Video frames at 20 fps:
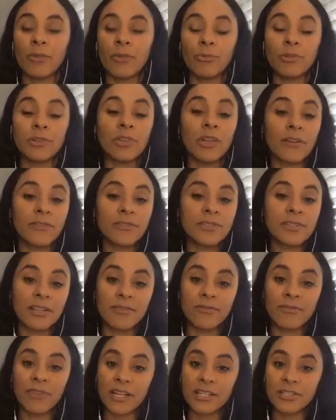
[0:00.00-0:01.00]
Uh, would love
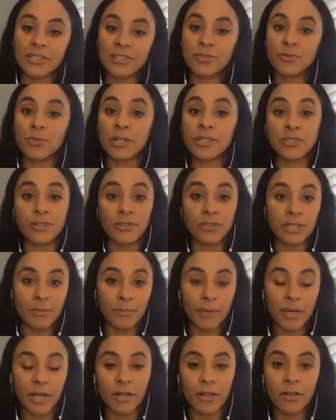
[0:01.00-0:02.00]
to invite you. What's your
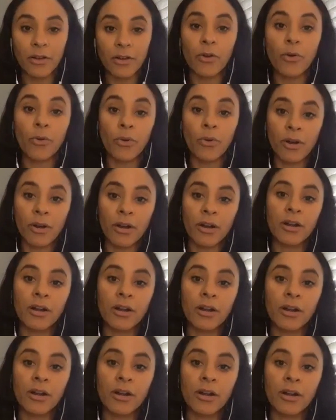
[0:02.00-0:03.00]
email?
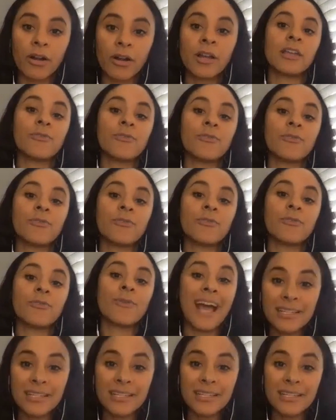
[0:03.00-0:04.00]
Or if you have not
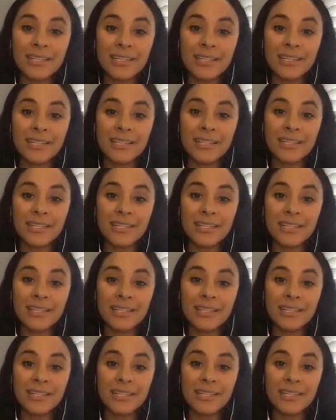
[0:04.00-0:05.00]
asked of someone, I'm a
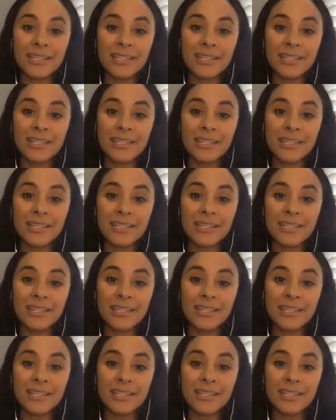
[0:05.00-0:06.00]
speaker. I do I do a
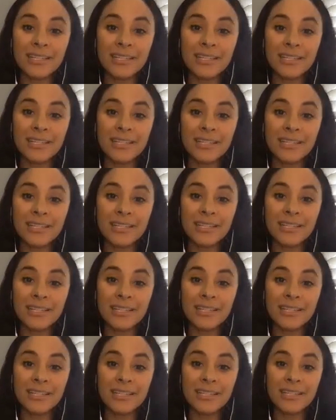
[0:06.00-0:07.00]
lot of closing
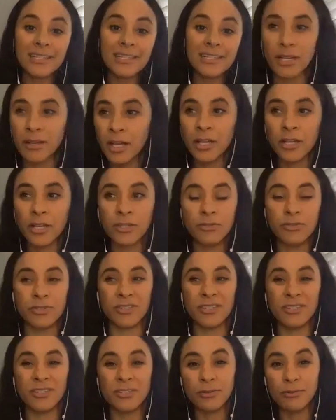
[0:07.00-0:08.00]
keynotes, like
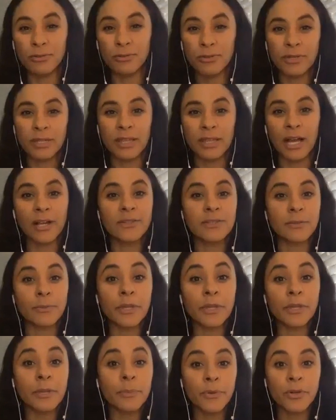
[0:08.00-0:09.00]
usually two three
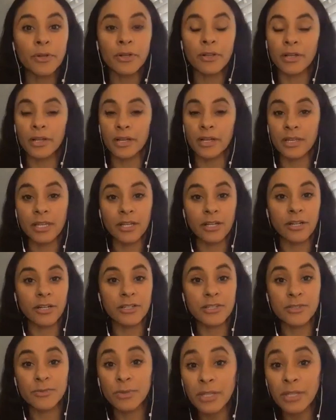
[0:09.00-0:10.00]
thousand people a
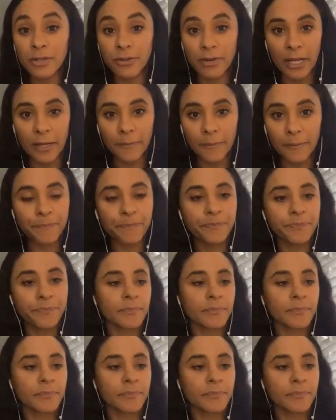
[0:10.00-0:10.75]
year. It's really great.